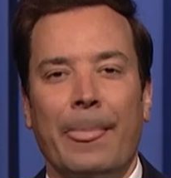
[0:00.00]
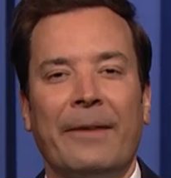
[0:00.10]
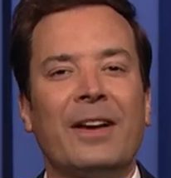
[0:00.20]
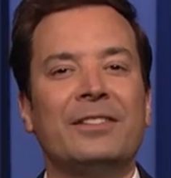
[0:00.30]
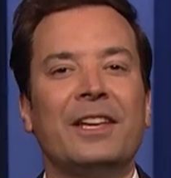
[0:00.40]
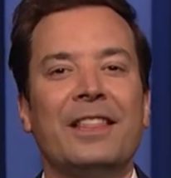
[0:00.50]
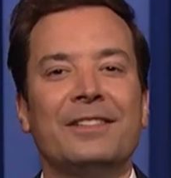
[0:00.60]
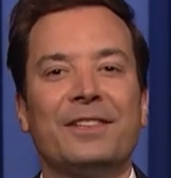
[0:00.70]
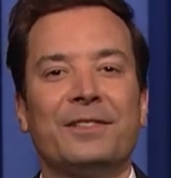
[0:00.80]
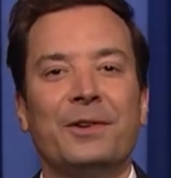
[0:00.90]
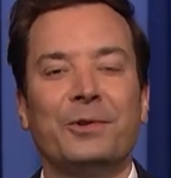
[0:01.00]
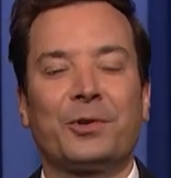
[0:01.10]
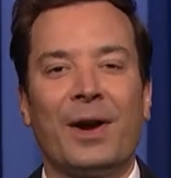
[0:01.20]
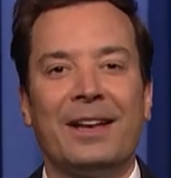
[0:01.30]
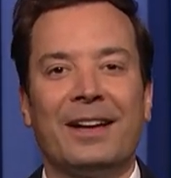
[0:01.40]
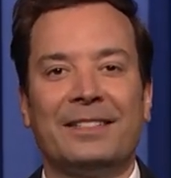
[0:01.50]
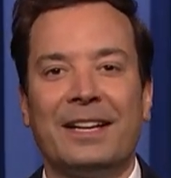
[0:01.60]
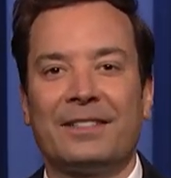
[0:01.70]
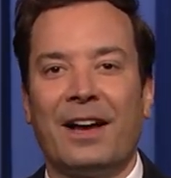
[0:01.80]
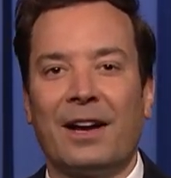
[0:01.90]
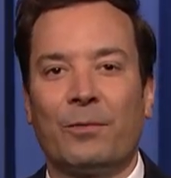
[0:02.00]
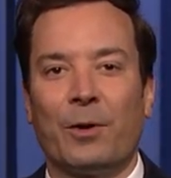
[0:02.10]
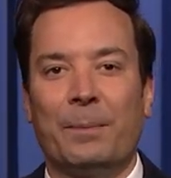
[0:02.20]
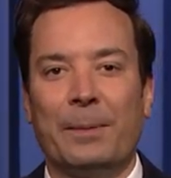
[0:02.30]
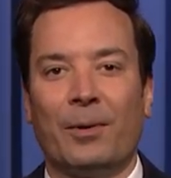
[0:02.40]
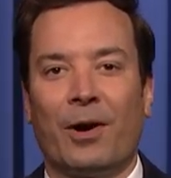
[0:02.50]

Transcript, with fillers: Have you guys seen this? There's a new trend on TikTok where people